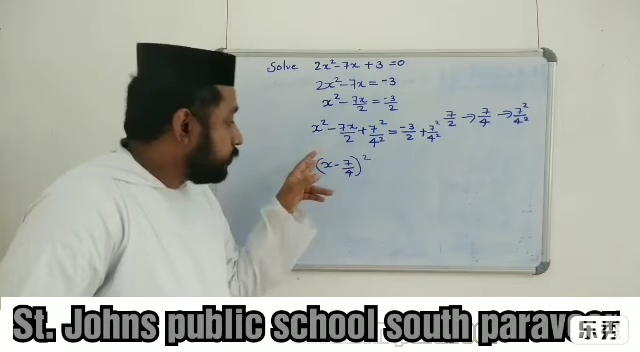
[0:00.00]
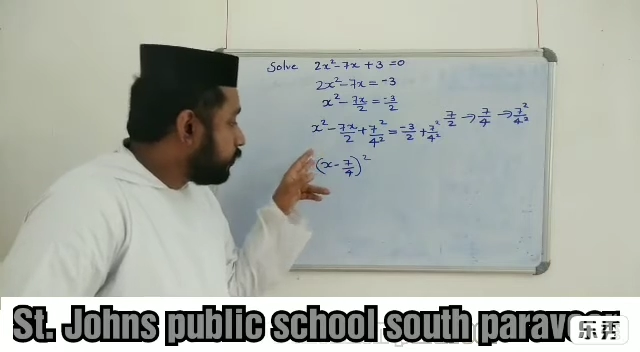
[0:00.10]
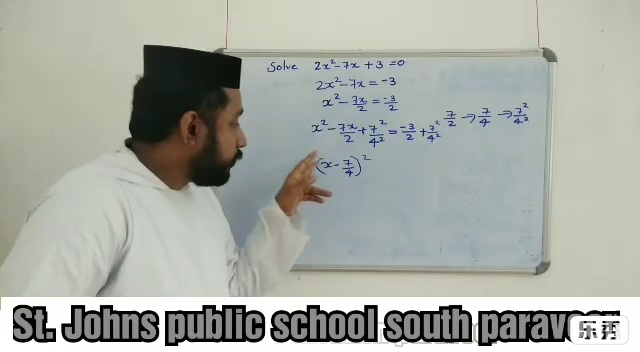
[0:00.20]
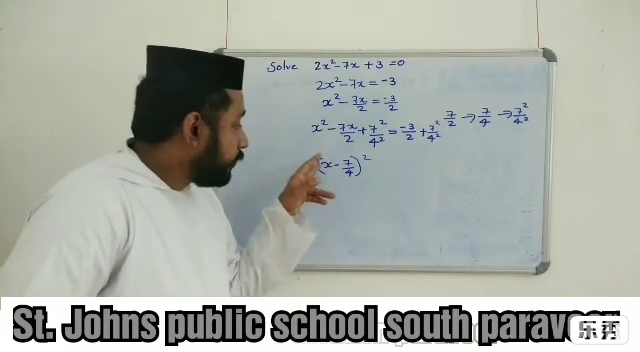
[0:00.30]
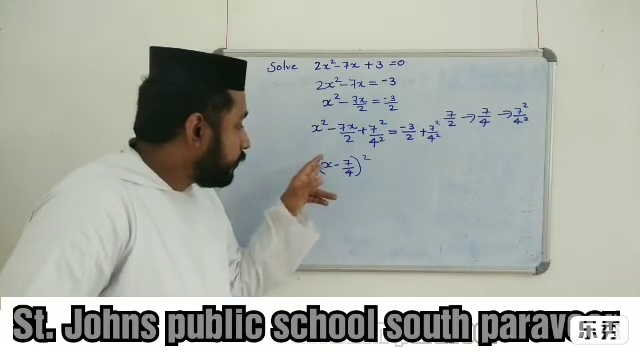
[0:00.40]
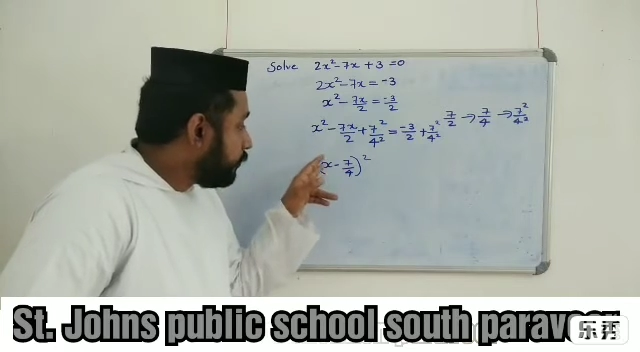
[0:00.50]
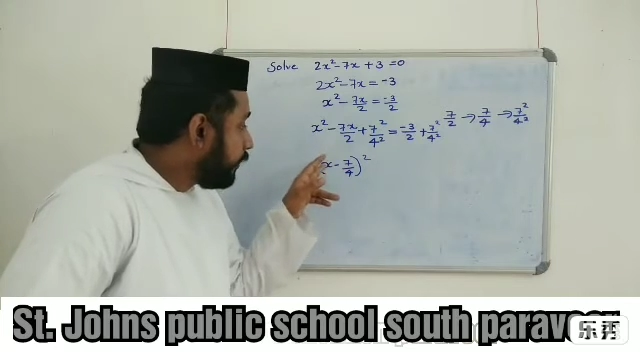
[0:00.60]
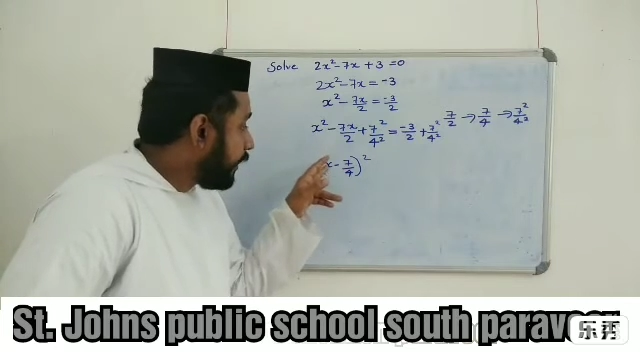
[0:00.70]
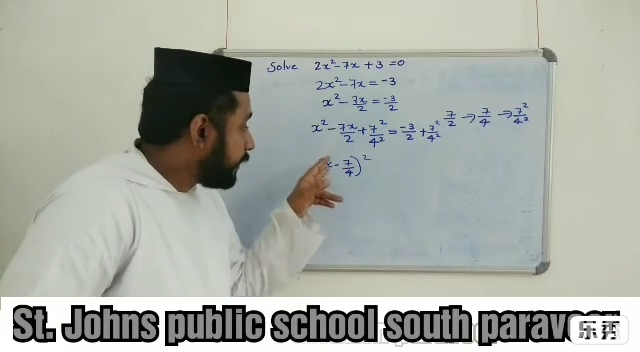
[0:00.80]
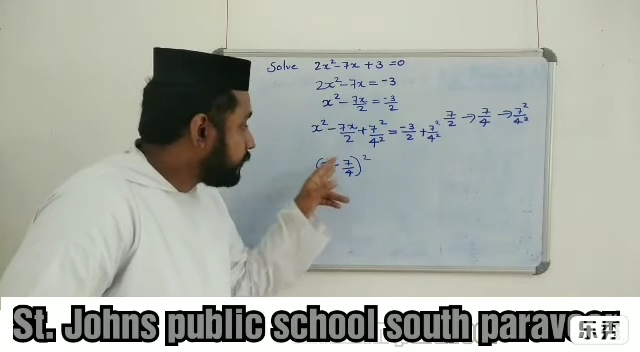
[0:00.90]
2
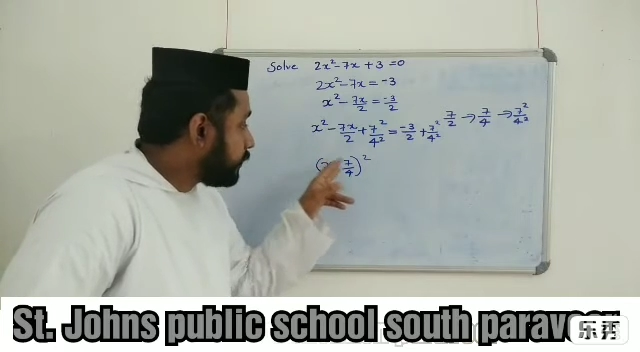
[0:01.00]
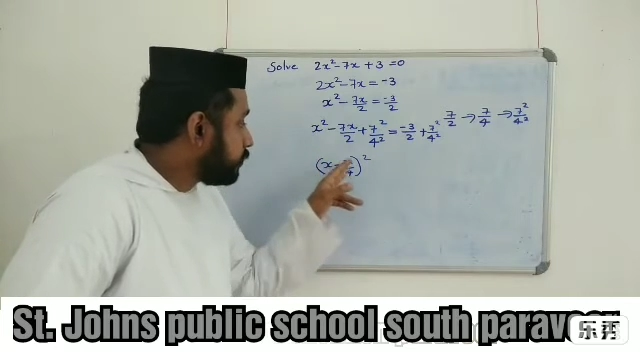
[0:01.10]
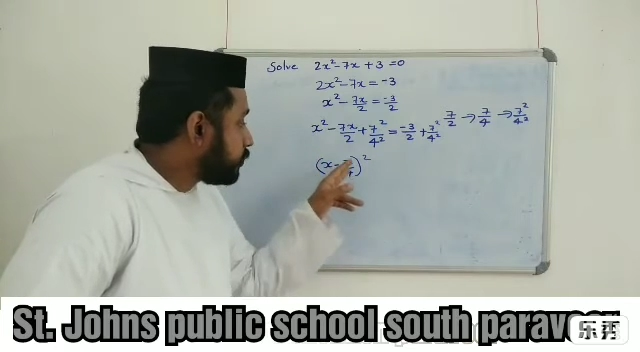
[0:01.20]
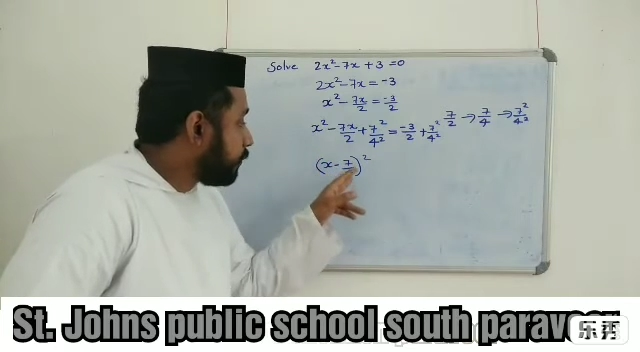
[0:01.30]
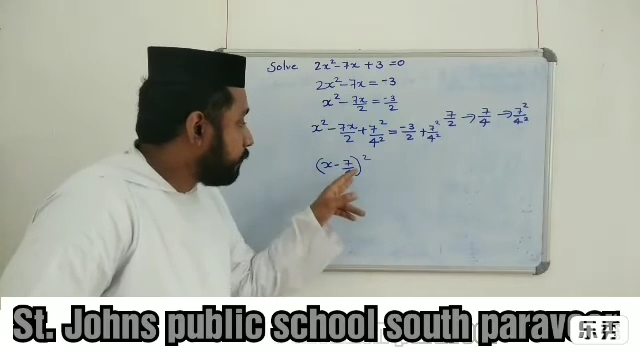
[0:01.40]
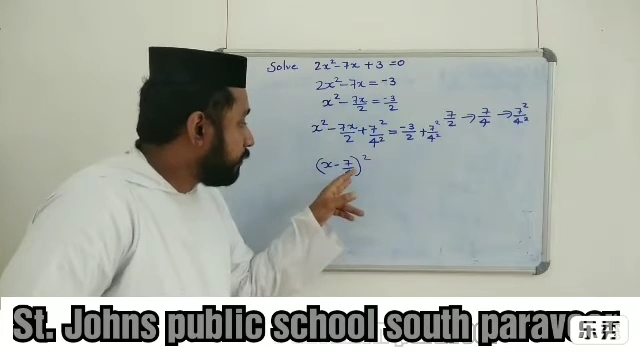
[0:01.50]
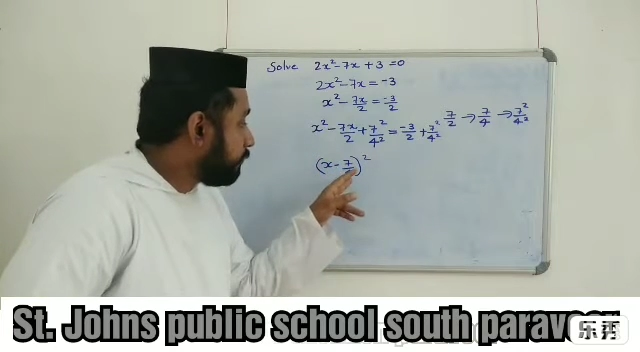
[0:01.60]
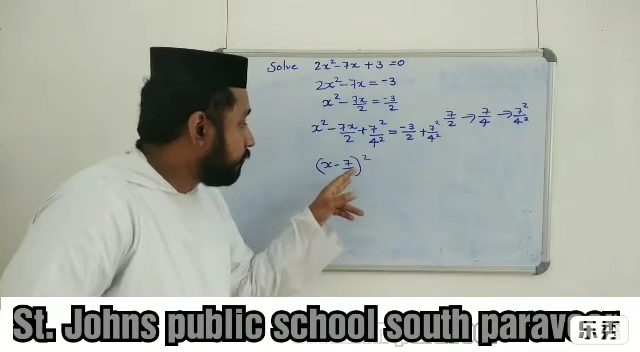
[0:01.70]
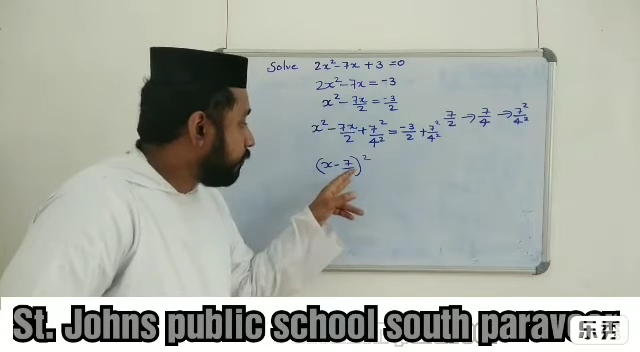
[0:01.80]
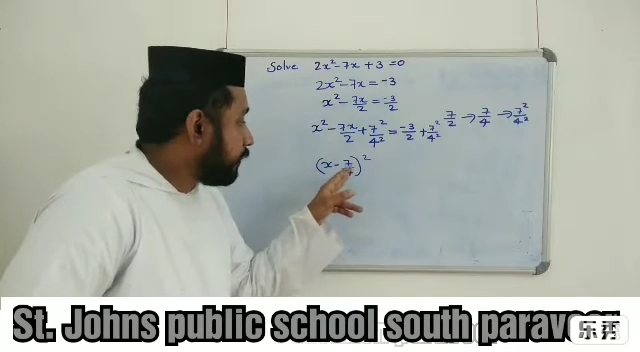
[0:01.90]
into x into 7
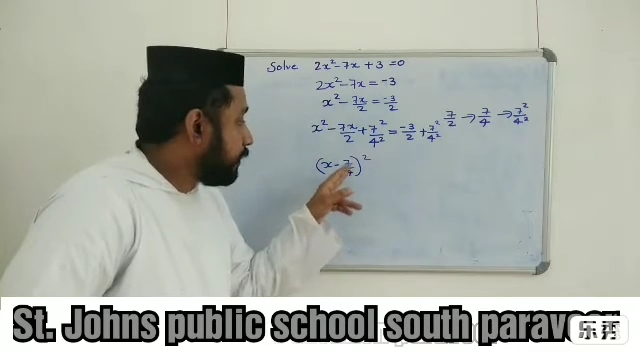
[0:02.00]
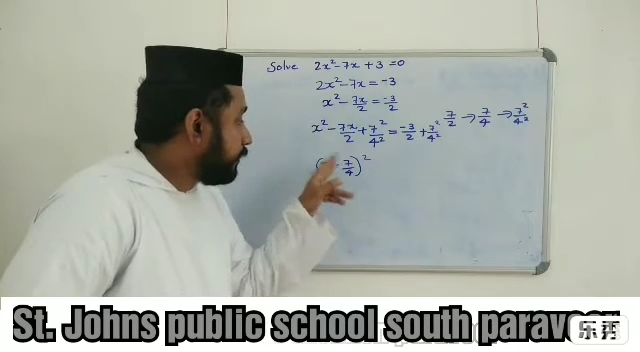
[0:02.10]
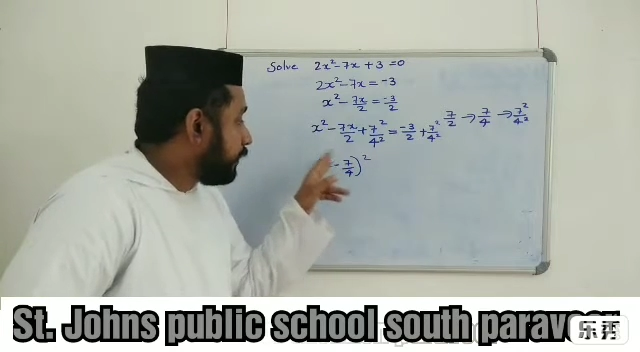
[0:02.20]
by 4.